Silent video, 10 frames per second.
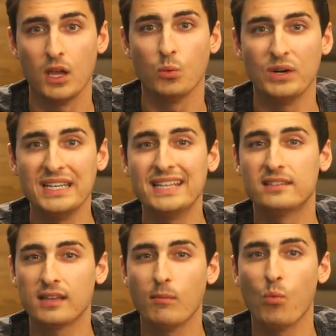we need
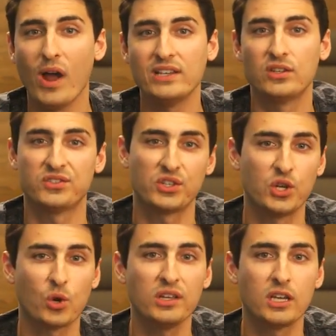some way to
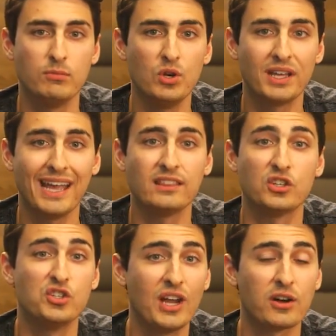securely communicate the
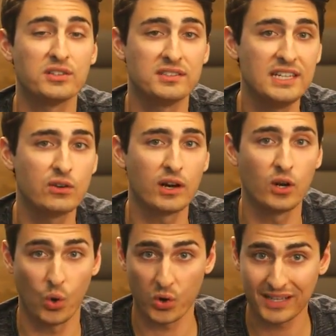shared secret
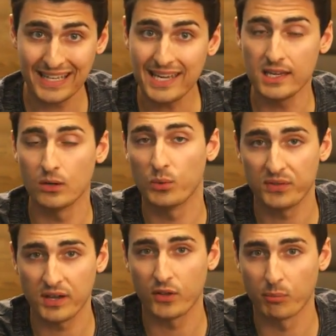or key with
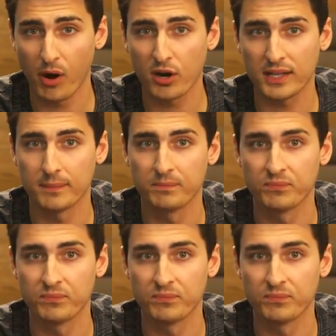the other party.